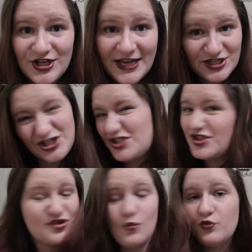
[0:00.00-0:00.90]
You can't just
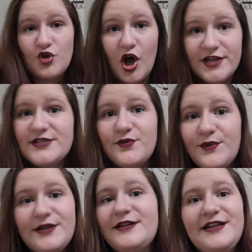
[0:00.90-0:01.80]
toss it
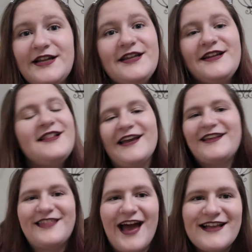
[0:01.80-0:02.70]
willy-nilly
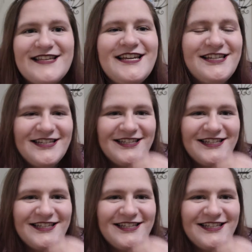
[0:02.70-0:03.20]
like that.